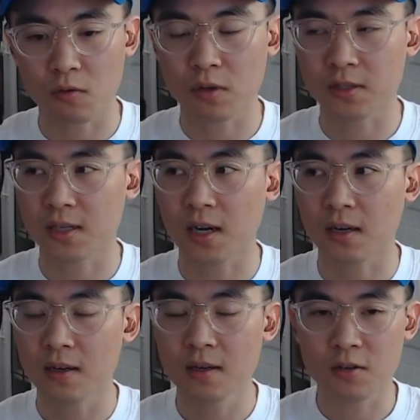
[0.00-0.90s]

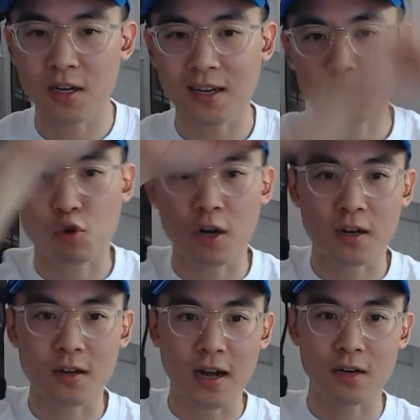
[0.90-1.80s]
you're not like drawing a
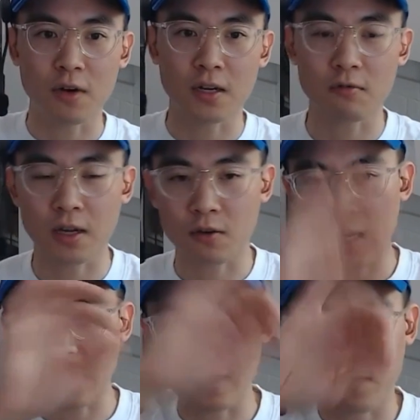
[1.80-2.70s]
line around it, right? You're
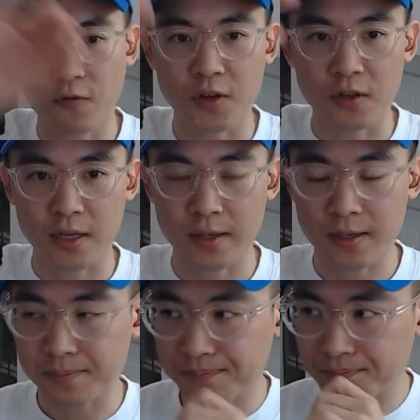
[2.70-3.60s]
kind of like filling it in.